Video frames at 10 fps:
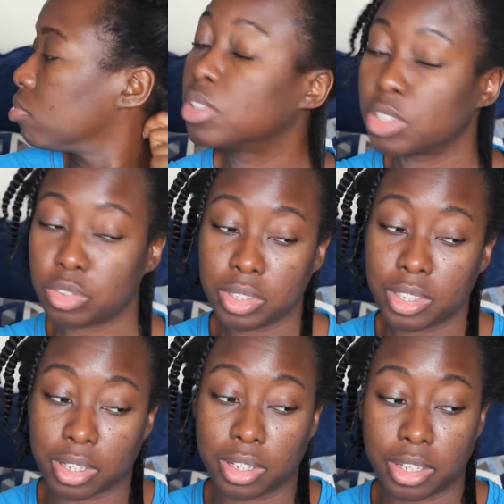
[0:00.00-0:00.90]
It's really
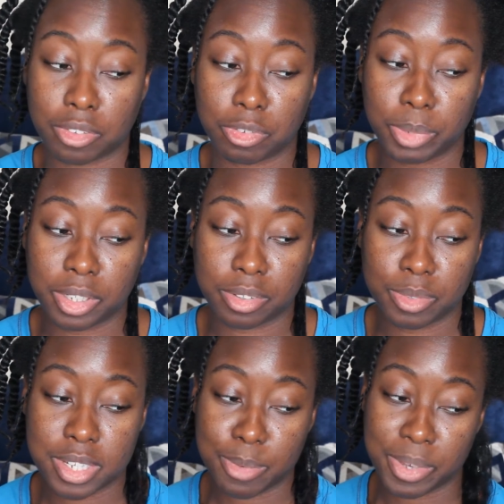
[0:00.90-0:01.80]
the lens for me.
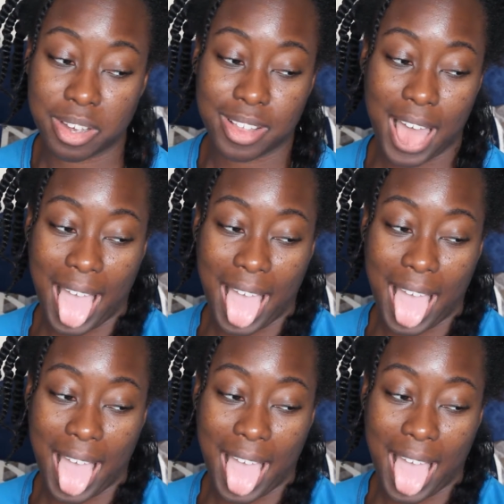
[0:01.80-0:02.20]
What's up, y'all?